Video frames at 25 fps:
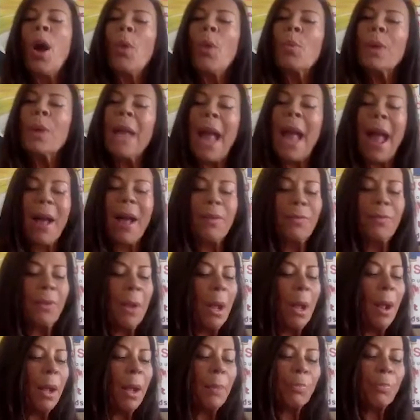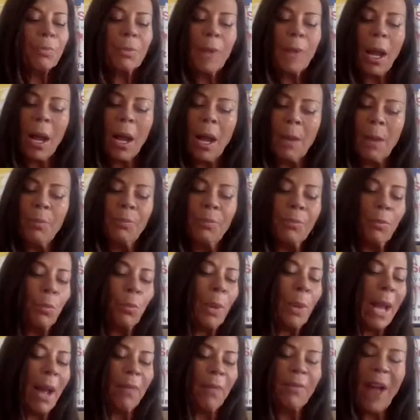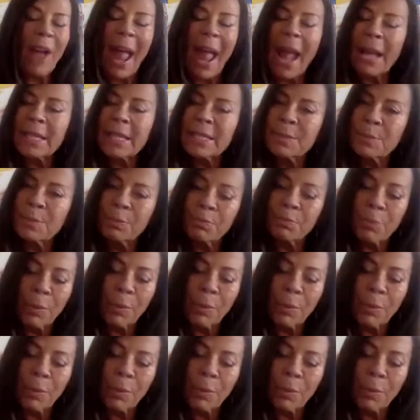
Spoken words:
We have ex